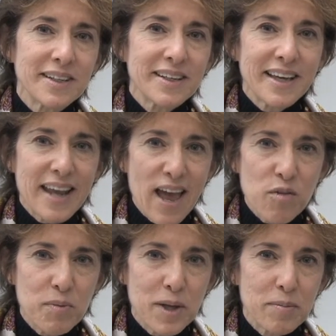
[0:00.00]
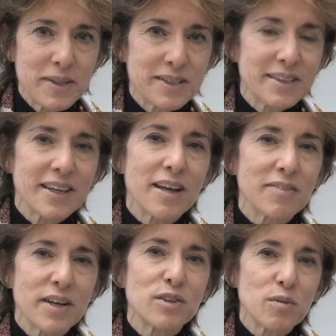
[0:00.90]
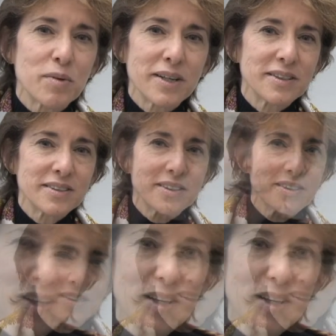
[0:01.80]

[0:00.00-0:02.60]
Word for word: can have babies and can have healthy pregnancies.